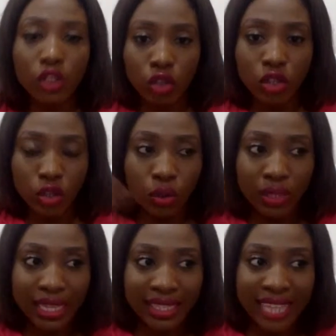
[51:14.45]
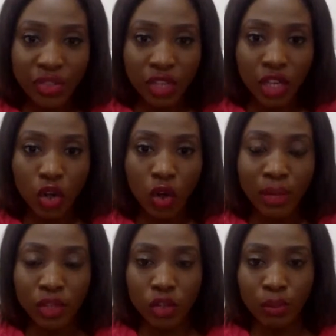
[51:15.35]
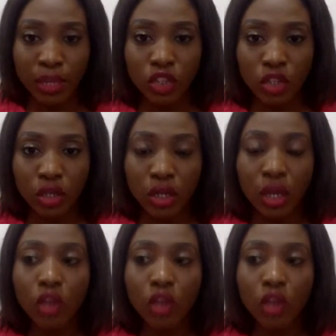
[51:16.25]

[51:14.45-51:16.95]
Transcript: you know, there's that thing of masturbation.